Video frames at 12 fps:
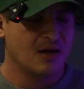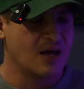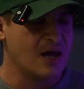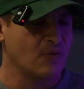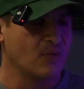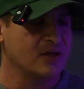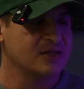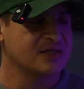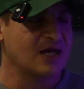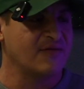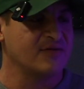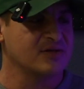And 1
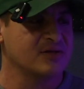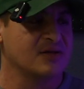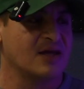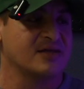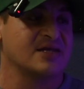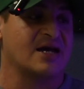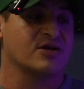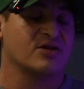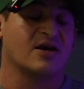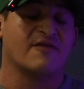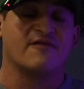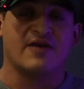7 is
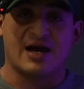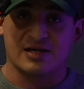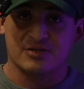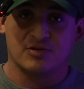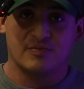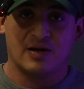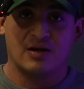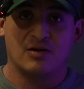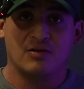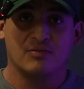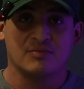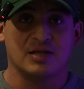actually a faster
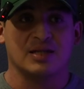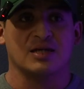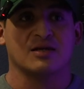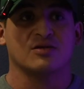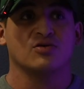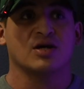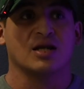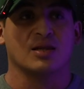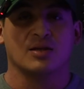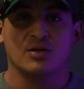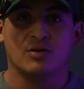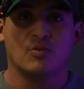barrel, meaning you get a
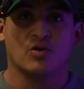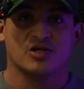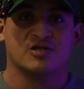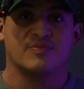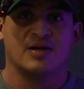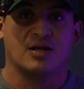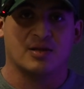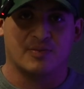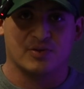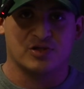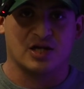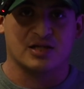little more spin on the
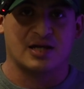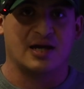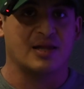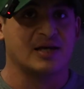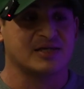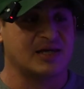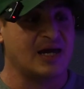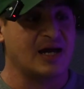projectile as it